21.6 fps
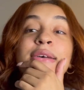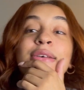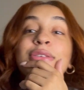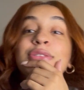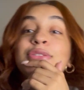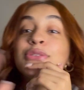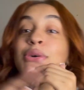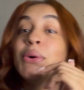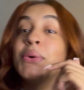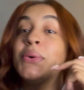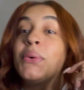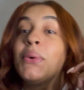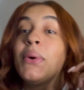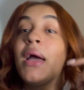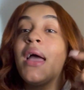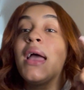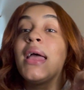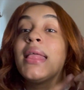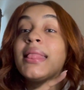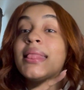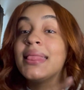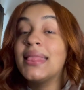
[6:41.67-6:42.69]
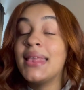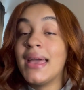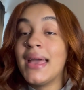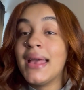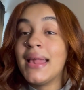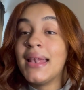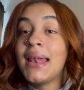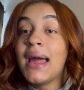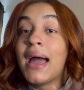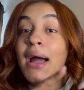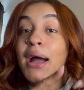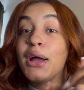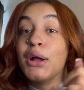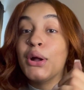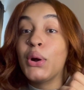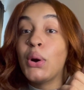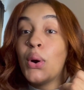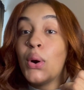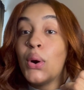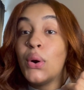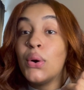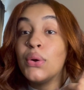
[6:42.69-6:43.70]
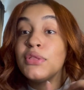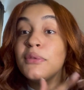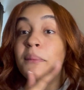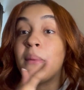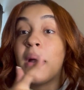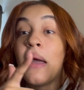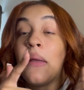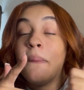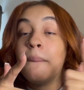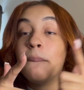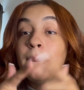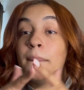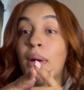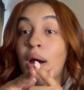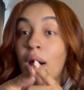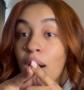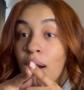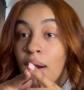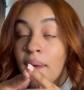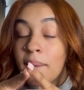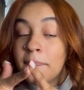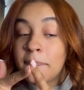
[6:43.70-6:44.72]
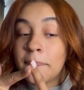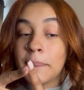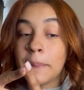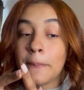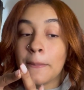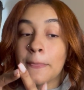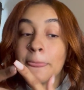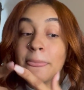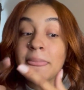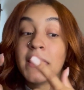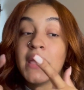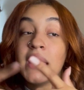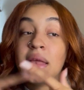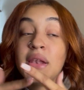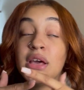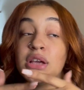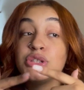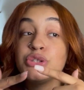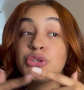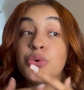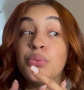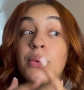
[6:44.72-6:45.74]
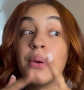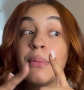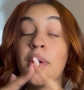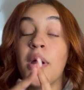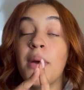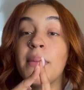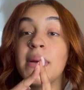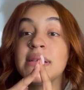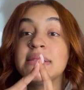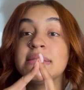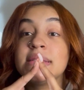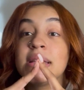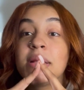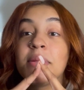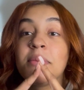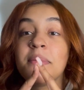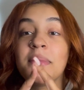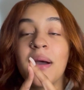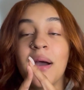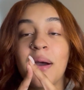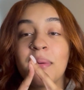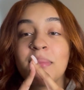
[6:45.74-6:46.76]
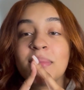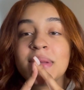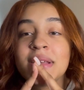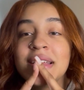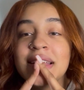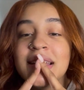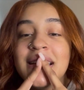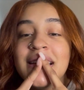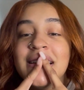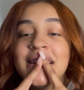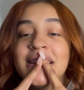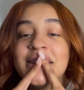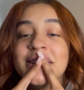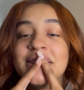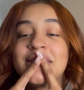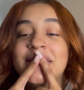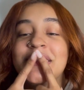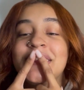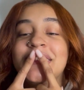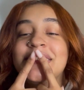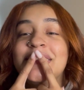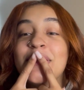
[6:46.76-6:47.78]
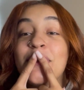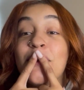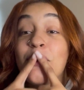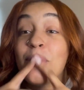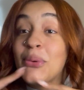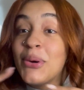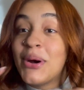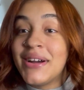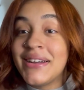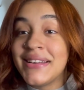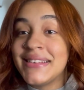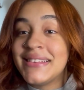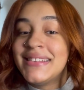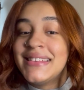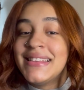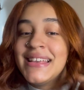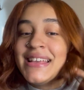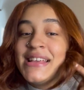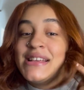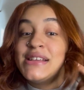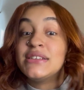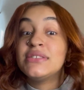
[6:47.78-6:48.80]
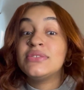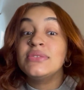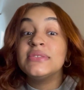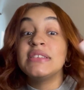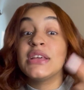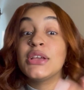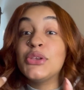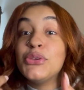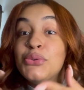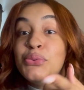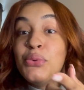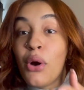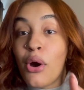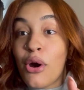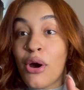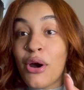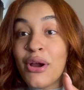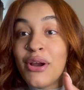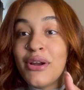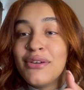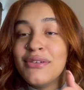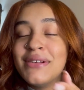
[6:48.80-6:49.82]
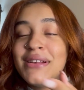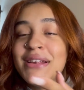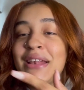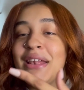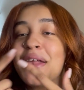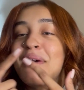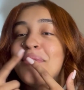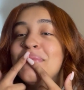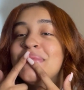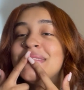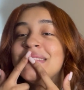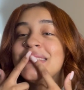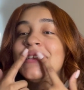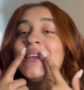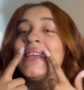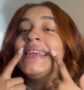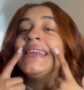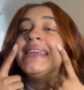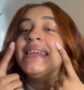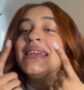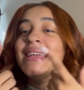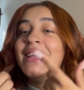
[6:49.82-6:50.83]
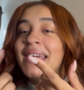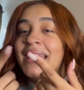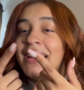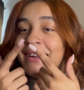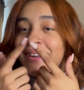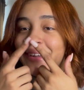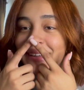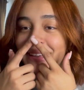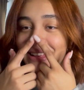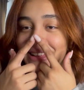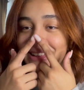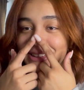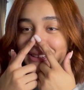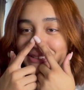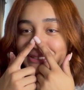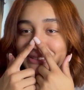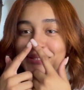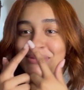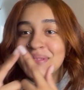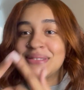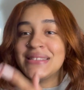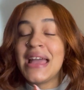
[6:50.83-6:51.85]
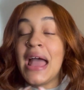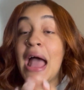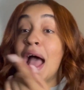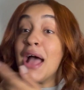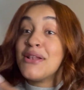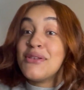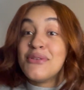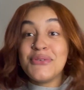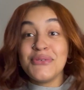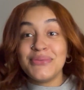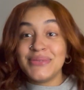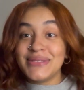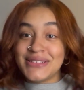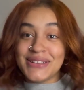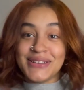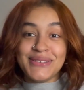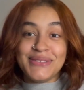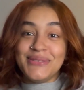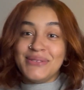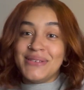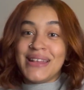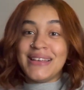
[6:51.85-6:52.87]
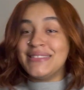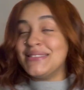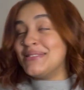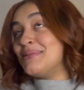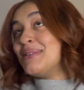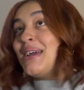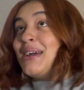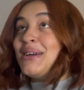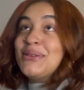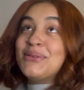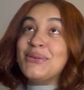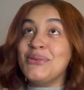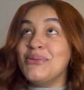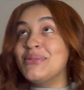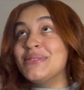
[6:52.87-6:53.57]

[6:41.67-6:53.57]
so then I called my mom and I told my mom, I said, mom. She said, what? She was like, you are? And I was like, yeah. She was like, I knew he was gonna do that. She was like, I knew